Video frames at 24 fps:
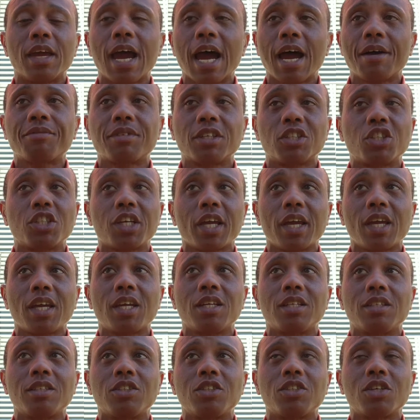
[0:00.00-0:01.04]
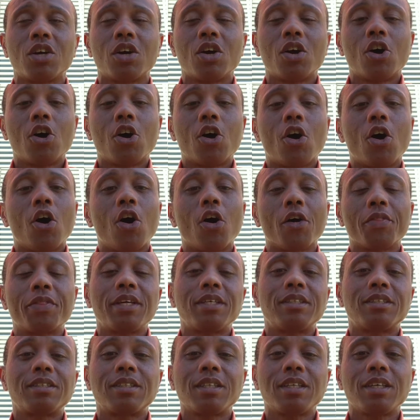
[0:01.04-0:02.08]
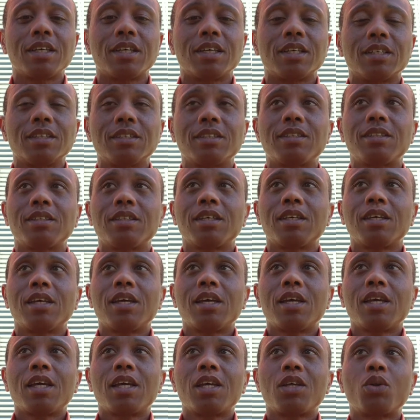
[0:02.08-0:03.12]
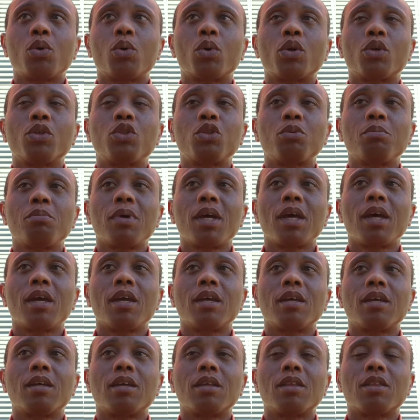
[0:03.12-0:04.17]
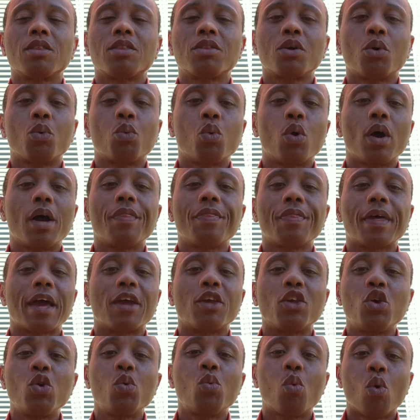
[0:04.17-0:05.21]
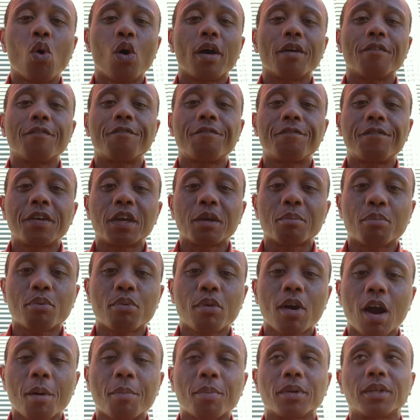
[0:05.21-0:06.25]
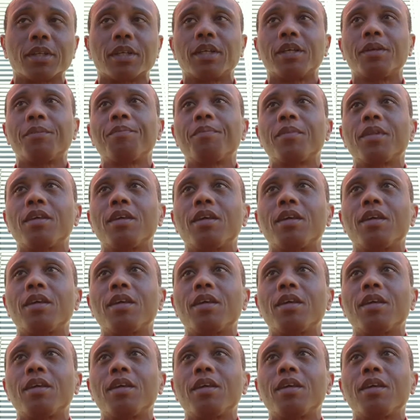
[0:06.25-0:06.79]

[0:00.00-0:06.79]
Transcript: You have to change all these things in order to make the one that you want fit properly.